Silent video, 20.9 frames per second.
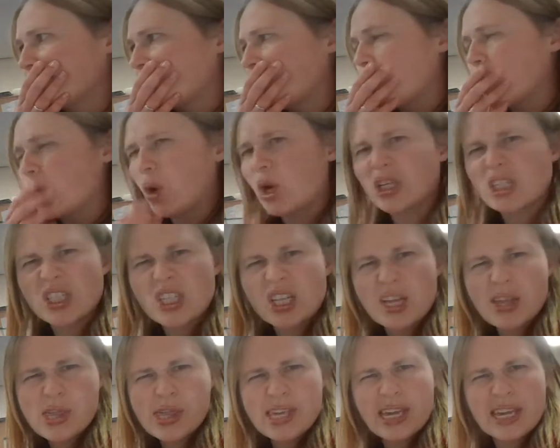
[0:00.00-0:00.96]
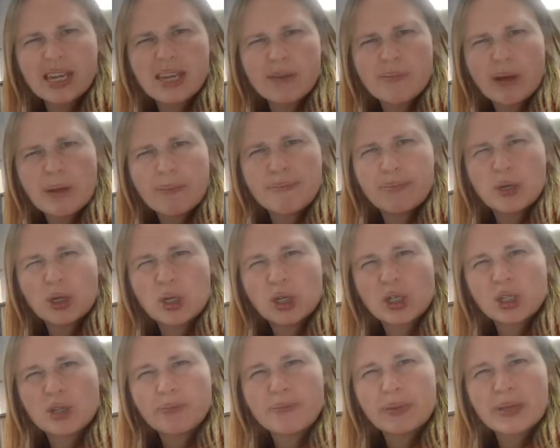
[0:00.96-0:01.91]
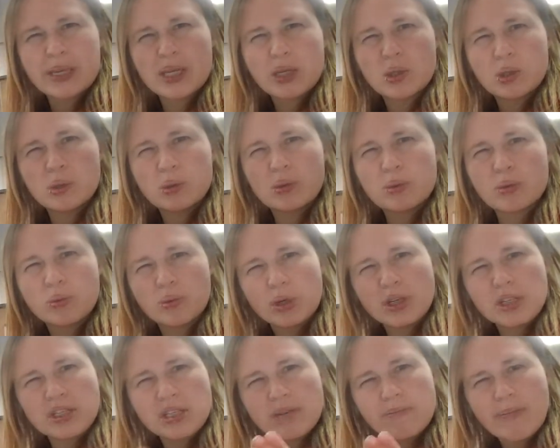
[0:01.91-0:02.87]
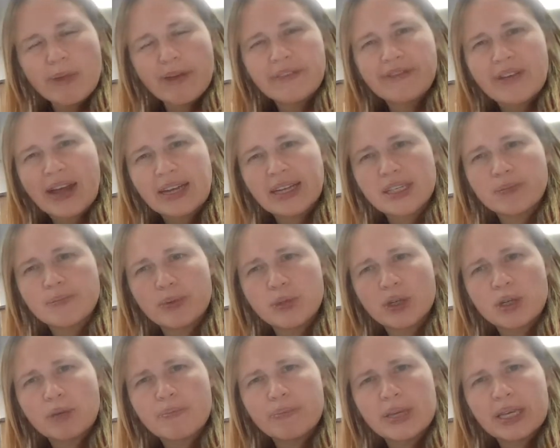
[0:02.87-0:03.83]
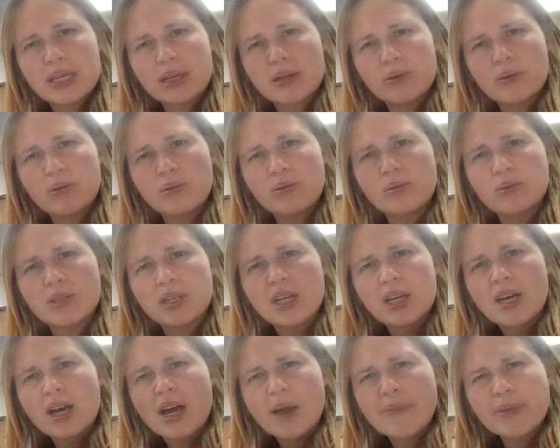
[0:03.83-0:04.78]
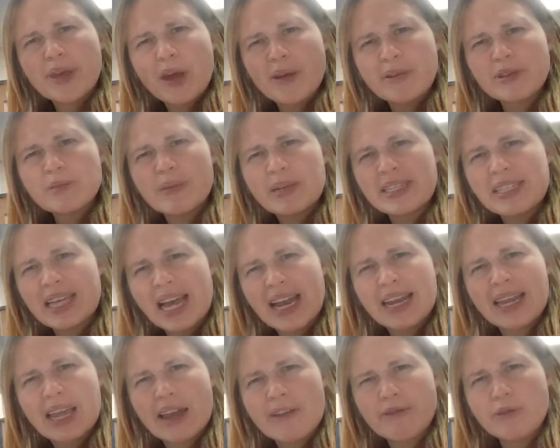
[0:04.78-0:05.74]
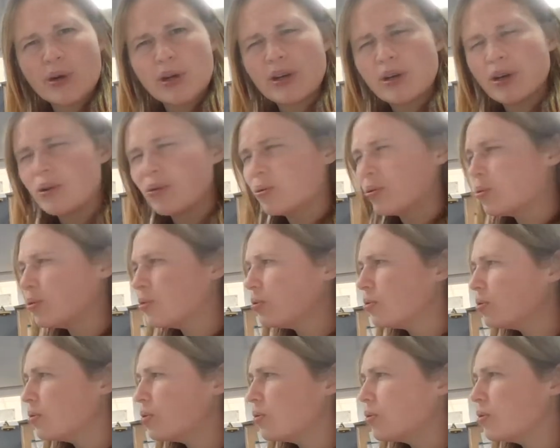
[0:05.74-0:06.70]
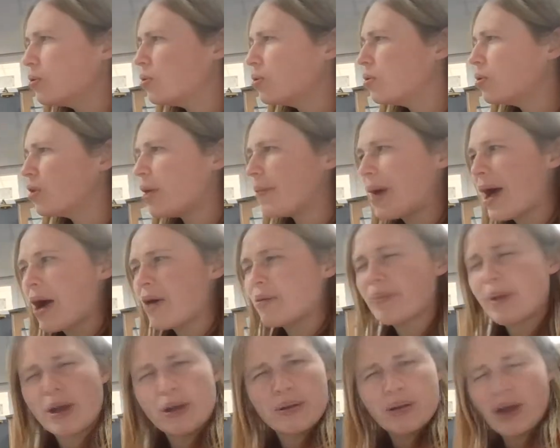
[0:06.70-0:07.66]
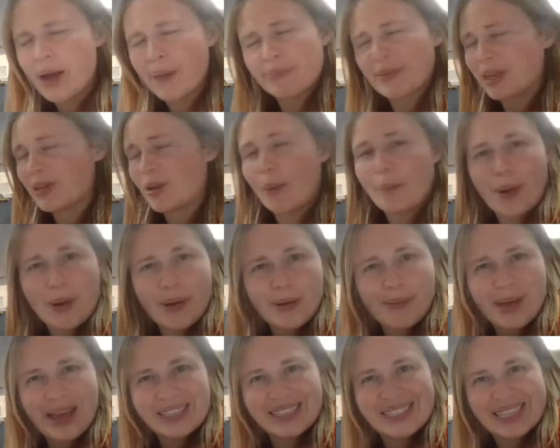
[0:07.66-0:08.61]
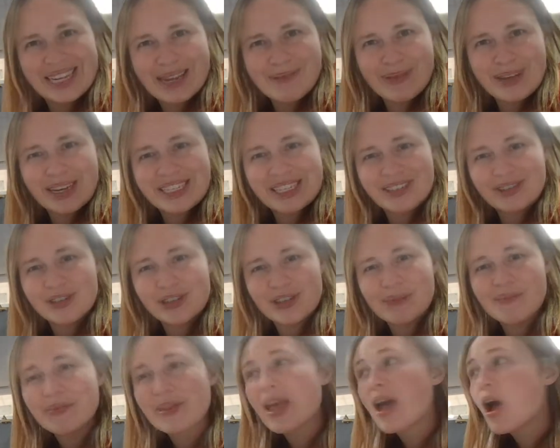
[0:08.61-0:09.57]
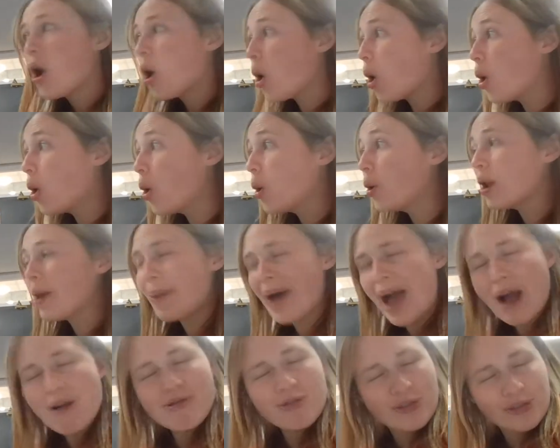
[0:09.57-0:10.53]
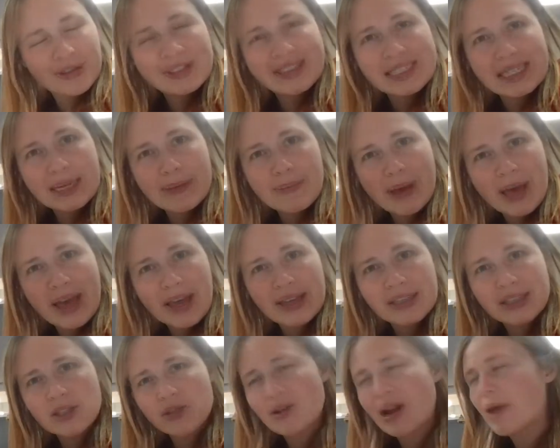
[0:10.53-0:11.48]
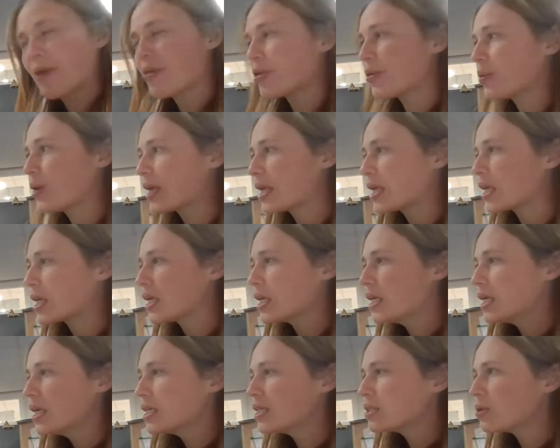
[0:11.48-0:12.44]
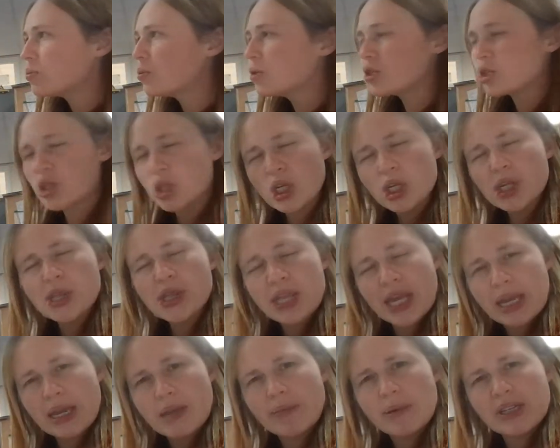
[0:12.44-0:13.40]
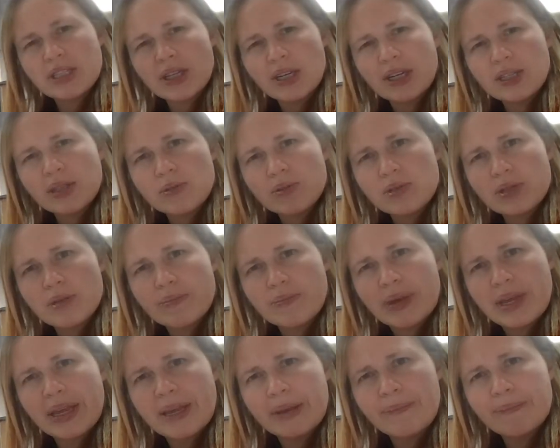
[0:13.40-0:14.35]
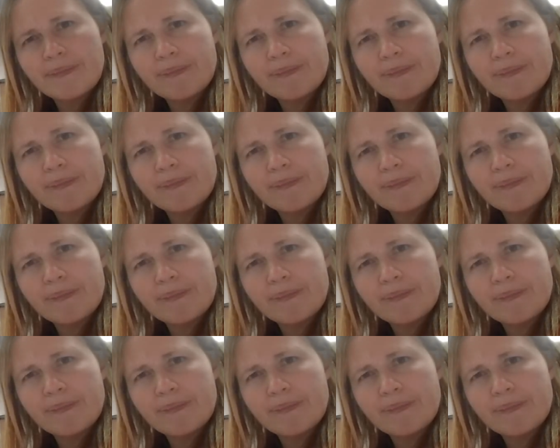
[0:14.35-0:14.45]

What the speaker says: what do you think my book should be called? What should my fact book be called? I'm going to be telling everyone all about not polar bears, silly me children, all about grizzly bears throughout the week. So what do you think my title should be?